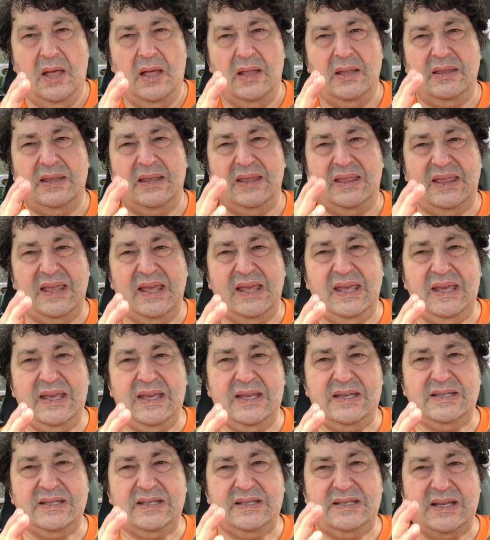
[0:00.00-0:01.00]
The thing
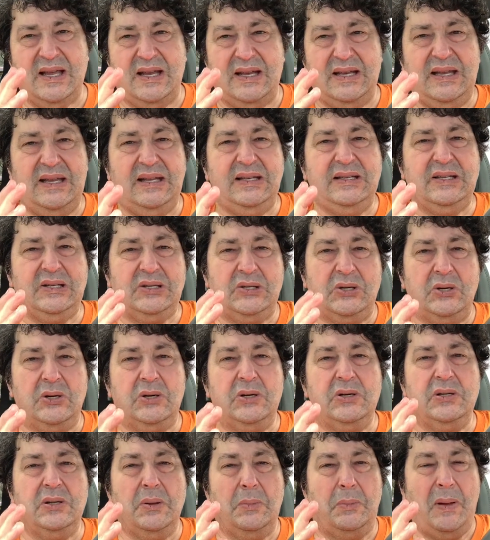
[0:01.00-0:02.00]
is I need to
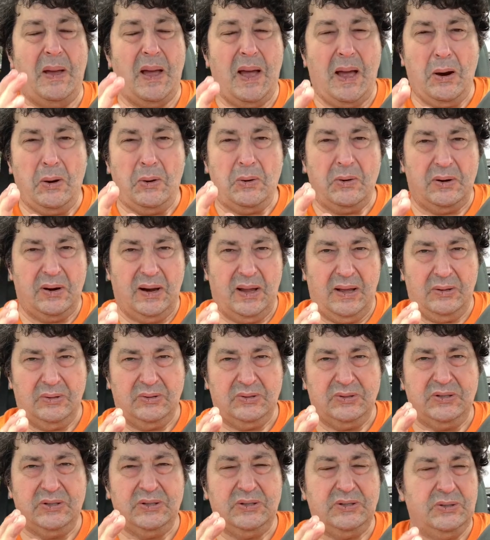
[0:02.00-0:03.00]
turn the power
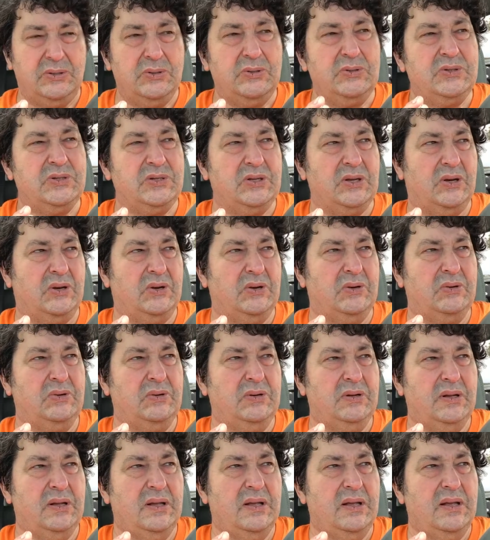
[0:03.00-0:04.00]
out to do so,
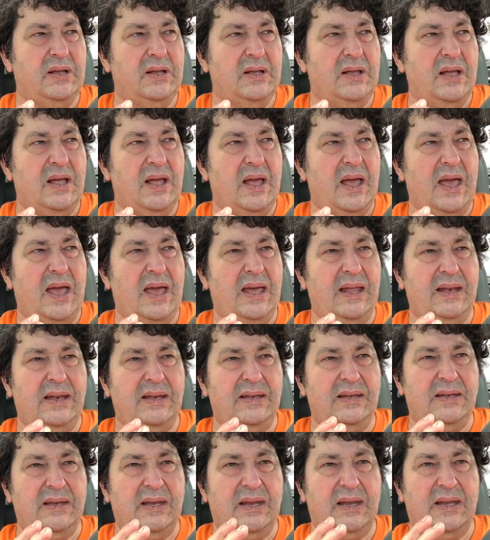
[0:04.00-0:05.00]

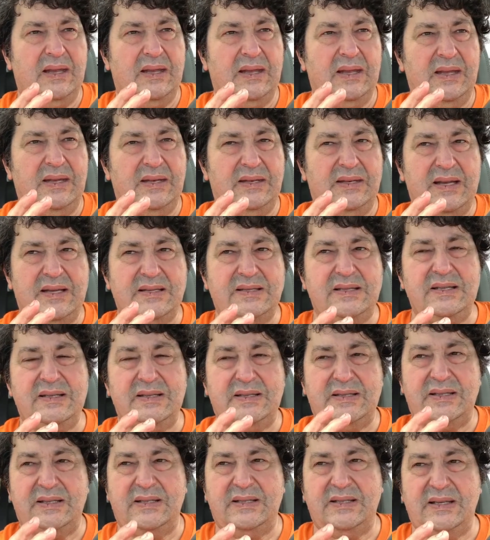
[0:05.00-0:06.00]
and it
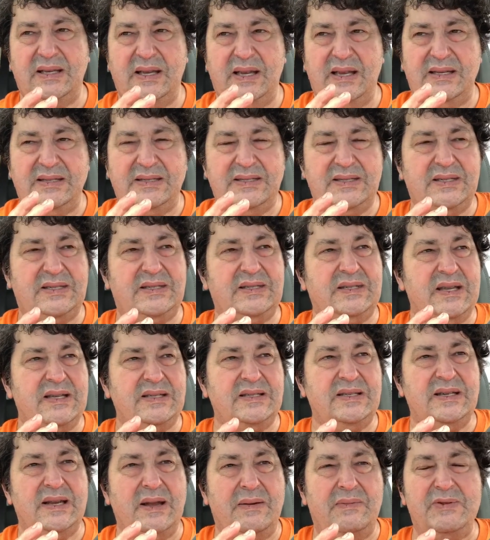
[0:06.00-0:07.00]
just
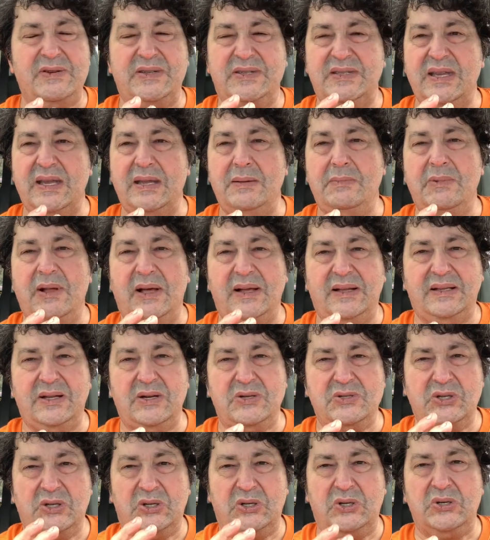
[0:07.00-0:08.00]
doesn't ever seem like
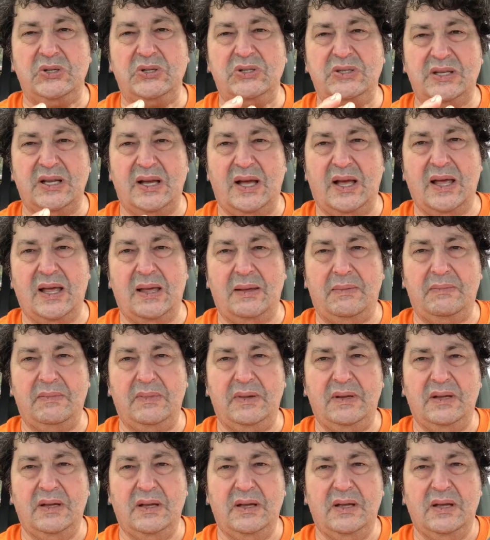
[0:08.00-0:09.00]
there's a good time
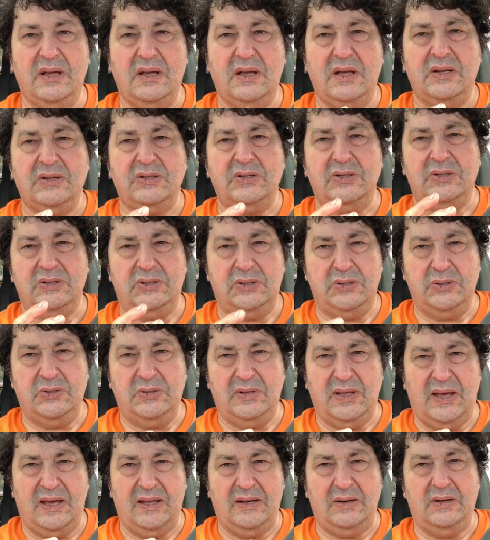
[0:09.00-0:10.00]
to do
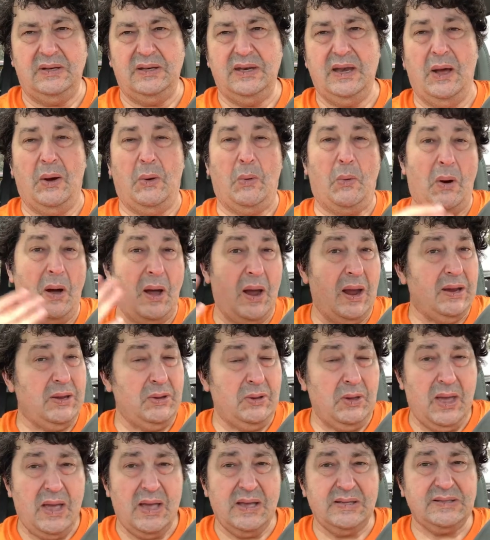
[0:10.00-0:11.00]
that. Now, why, you
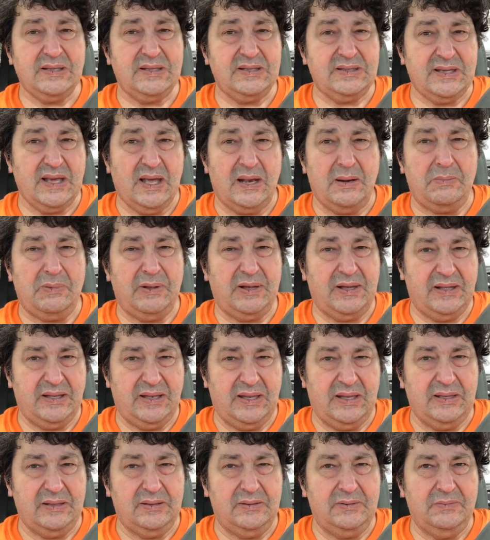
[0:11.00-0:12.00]
ask? Is that a big
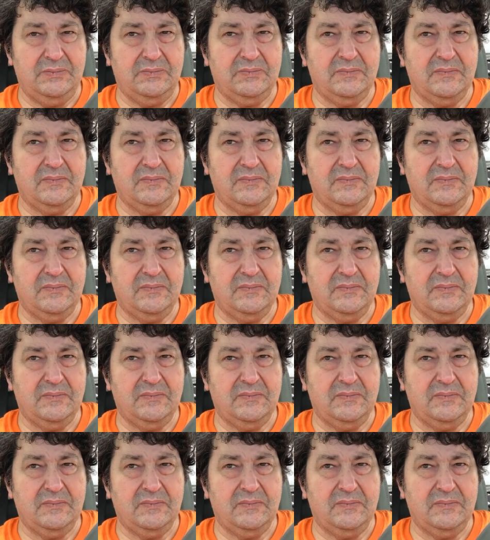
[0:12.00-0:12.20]
deal?